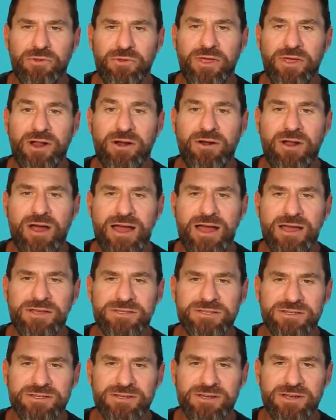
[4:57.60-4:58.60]
Through their
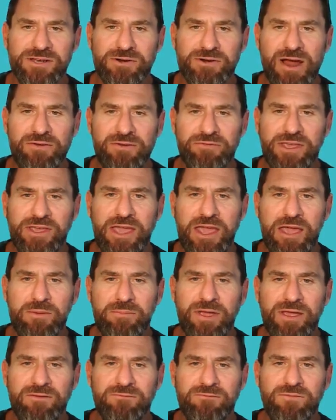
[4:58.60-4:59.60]
eyes, crafted
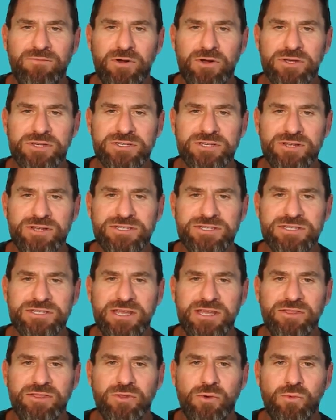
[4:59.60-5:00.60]
campaign focused on
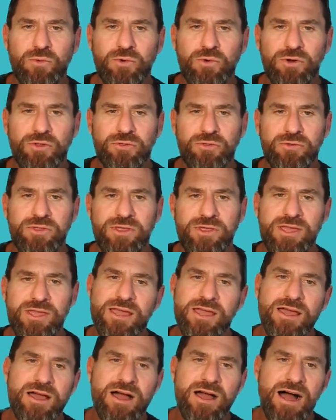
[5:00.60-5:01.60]
seeing the world through
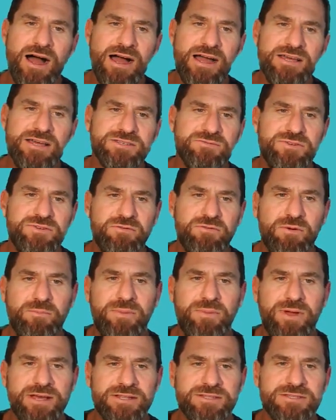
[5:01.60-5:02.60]
the eyes of
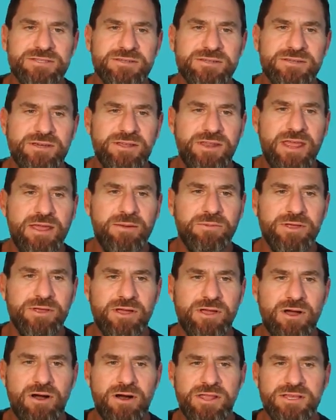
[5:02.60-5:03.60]
different pets,
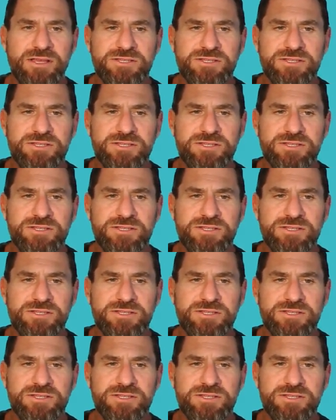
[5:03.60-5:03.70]
enabling